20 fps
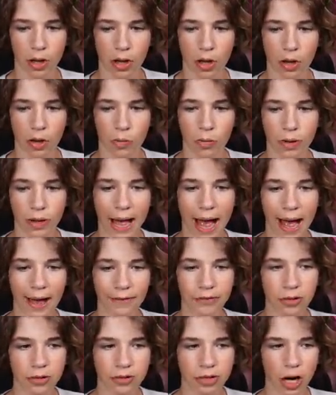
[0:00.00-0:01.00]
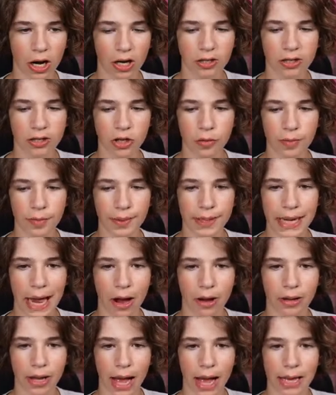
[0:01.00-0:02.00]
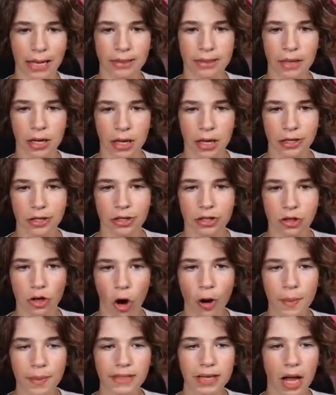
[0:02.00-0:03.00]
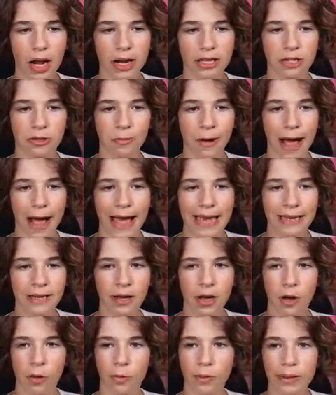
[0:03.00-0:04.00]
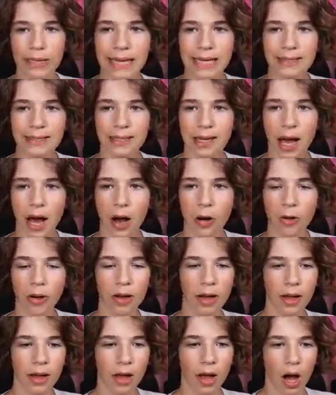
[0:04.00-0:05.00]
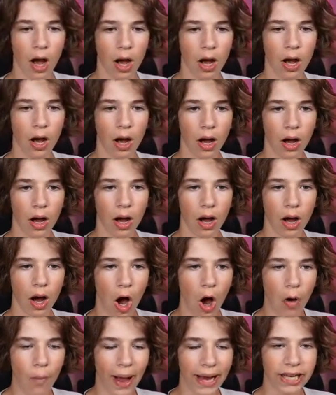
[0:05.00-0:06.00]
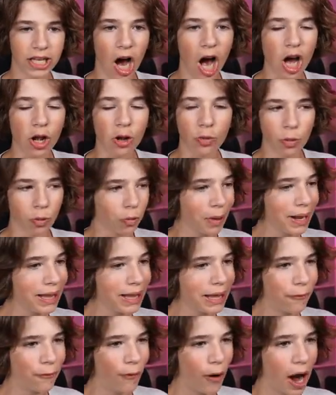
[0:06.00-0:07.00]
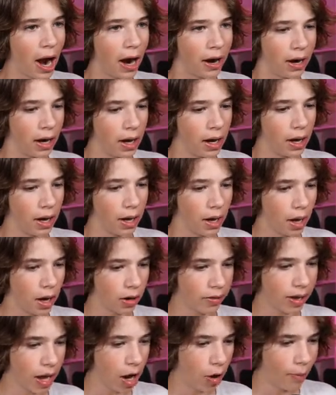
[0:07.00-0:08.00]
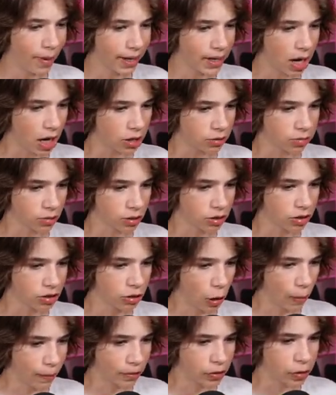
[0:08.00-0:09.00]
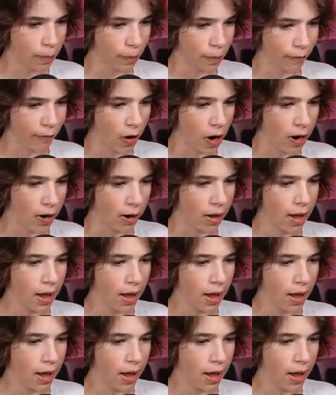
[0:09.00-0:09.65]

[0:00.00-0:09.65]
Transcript: We have to start zooming now, guys. Storm is on its way. We need to go. Oh, my God. We're really far. Okay. Oh, my gosh. We're super, super far.